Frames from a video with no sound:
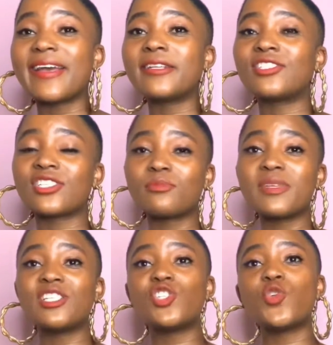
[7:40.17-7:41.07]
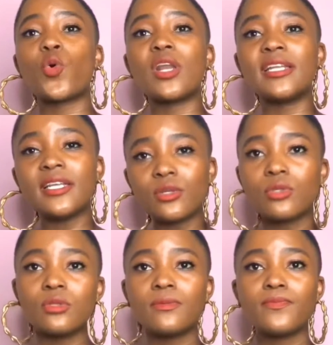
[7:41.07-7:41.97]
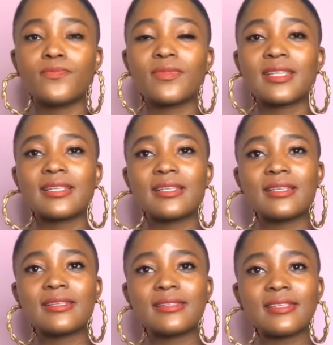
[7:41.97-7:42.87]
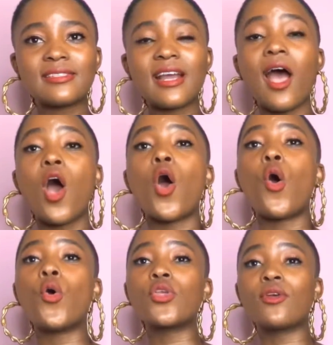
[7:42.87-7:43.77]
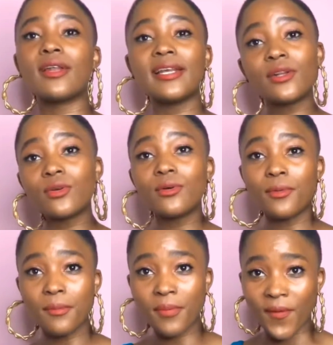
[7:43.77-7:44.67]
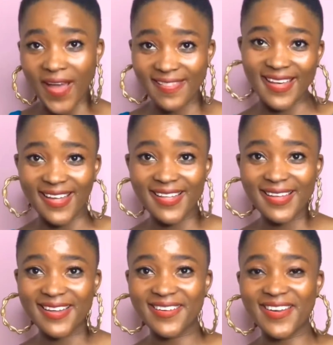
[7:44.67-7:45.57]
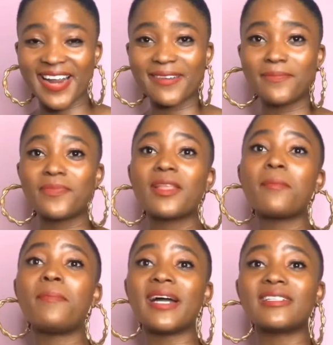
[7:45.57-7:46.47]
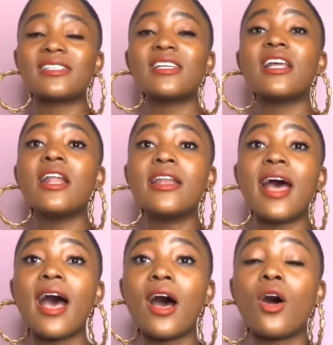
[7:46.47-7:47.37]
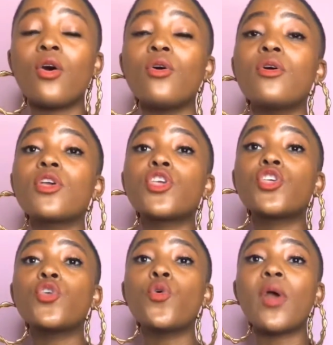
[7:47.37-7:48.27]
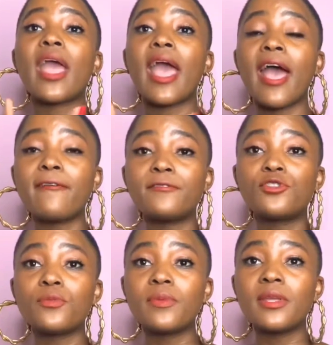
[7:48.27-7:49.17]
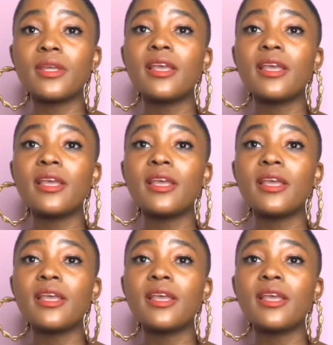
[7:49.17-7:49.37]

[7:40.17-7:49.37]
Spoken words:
just means your little sister or your little brother, right? But now you have to be